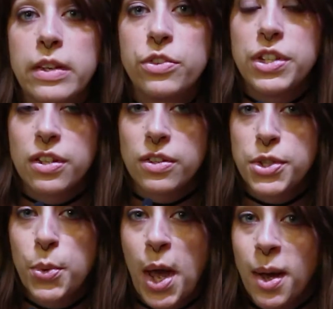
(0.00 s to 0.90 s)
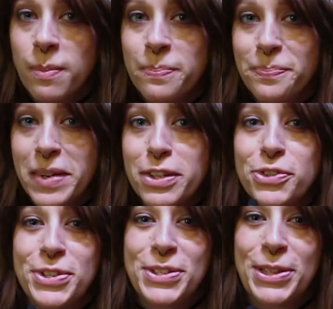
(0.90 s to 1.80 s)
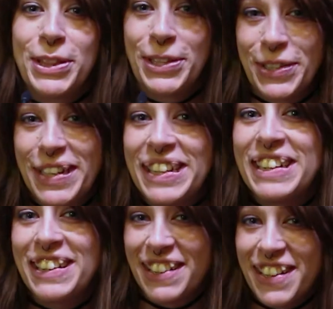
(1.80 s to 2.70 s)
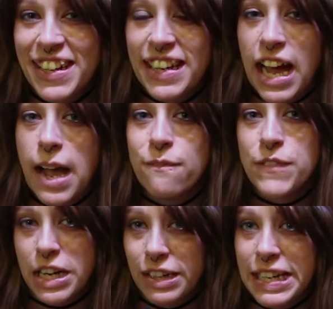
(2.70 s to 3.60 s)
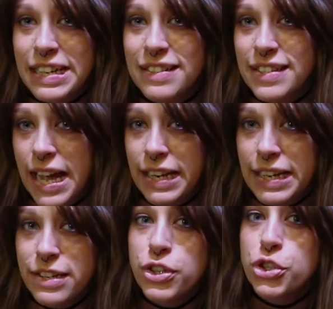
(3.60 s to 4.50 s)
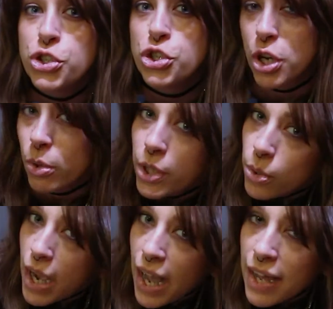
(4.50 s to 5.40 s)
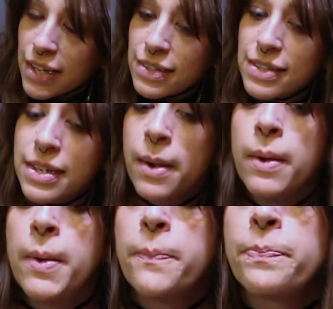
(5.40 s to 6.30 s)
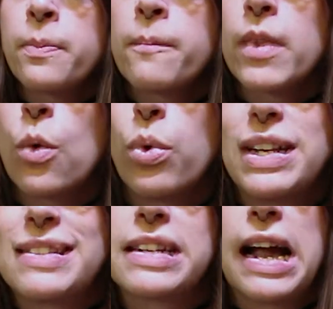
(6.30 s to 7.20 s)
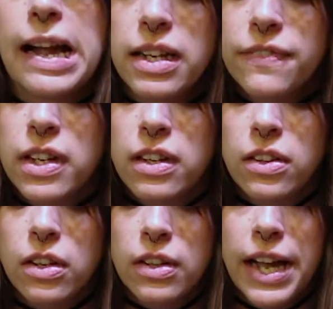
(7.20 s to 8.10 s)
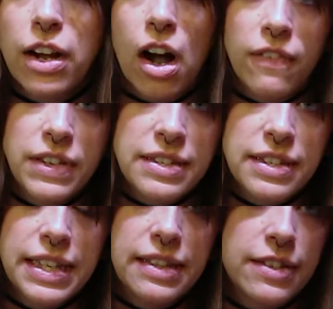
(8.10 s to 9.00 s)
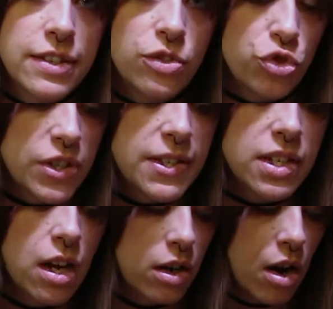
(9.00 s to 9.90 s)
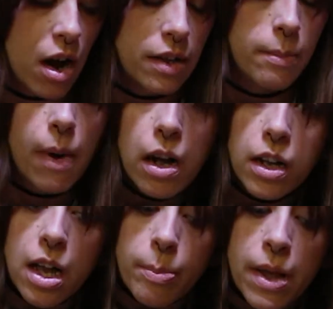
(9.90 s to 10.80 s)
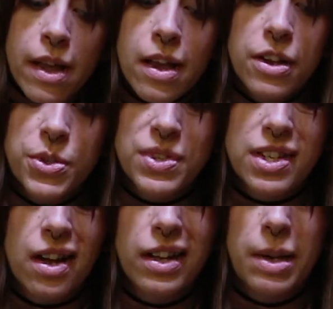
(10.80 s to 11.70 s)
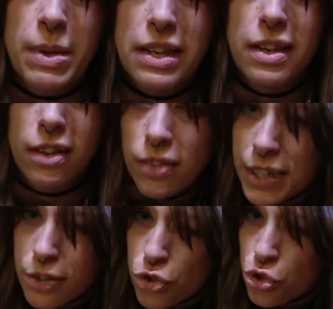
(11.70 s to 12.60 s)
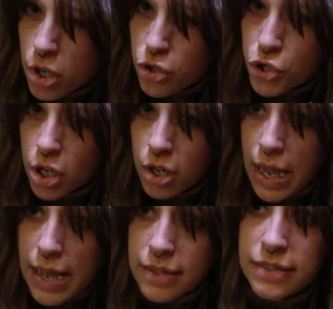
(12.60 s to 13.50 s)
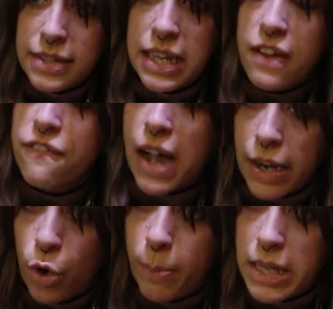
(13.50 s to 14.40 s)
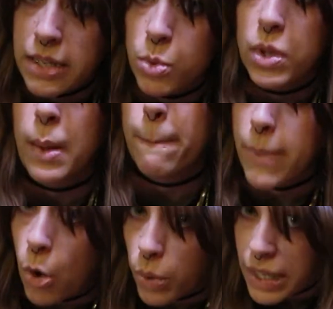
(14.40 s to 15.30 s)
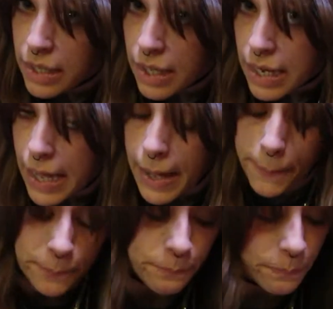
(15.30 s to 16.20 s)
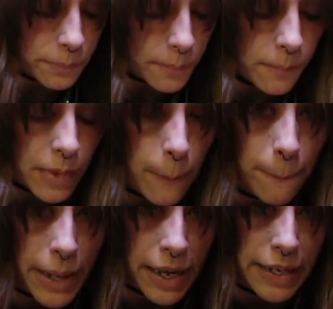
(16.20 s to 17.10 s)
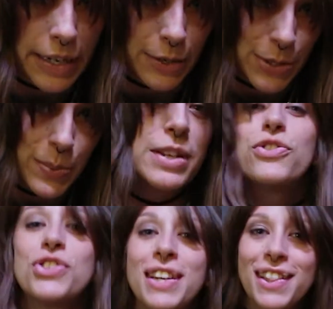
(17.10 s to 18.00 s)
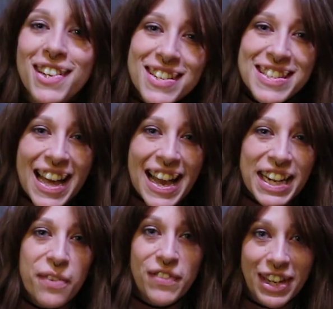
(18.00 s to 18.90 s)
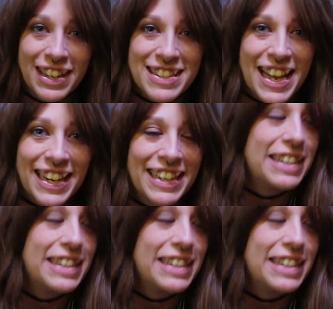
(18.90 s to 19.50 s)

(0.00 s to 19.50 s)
She's all sewn up. She's looking good. I'm very excited to show you guys what it's kind of gonna look like. Obviously, this is just a cotton mock-up, so it's not gonna be nearly as structured as the final piece with the boning in it. But here's what she looks like. I'm very excited.